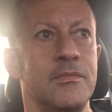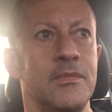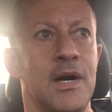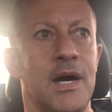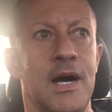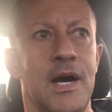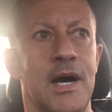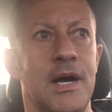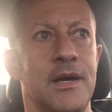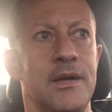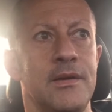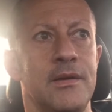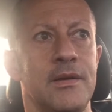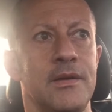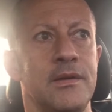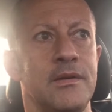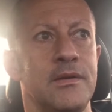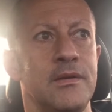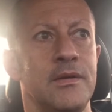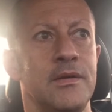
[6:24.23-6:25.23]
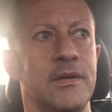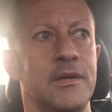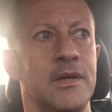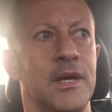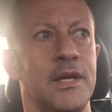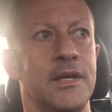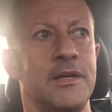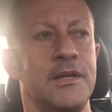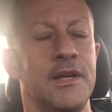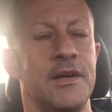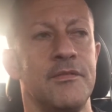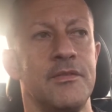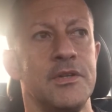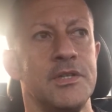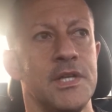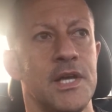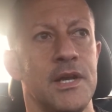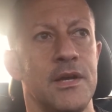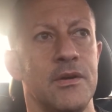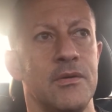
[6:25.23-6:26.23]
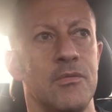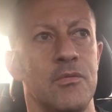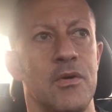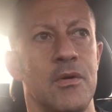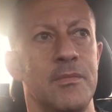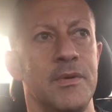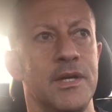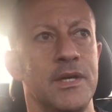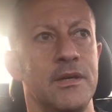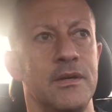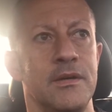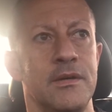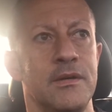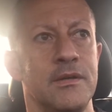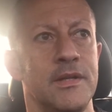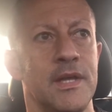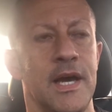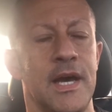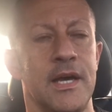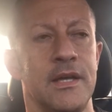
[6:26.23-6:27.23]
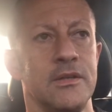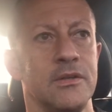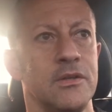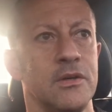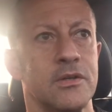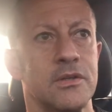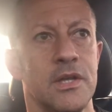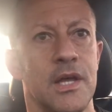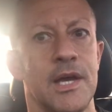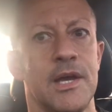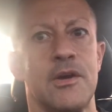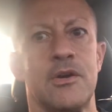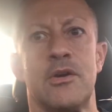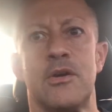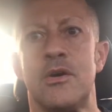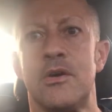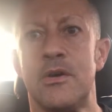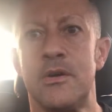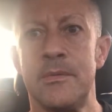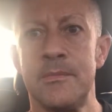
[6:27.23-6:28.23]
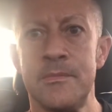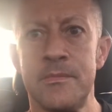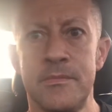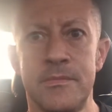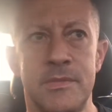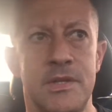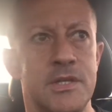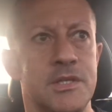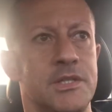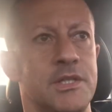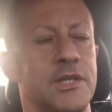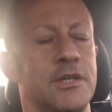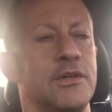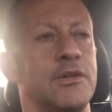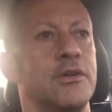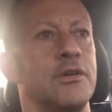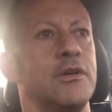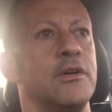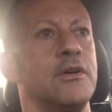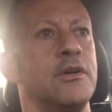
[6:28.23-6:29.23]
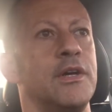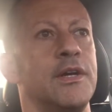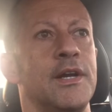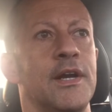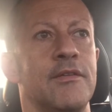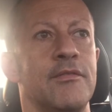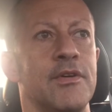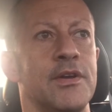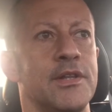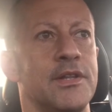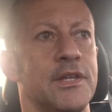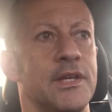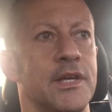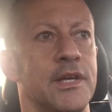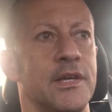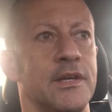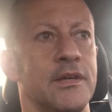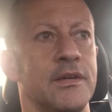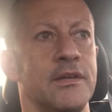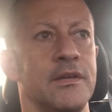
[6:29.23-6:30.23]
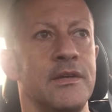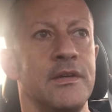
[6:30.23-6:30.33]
I had never dated a woman that looked like her. The dinner and everything.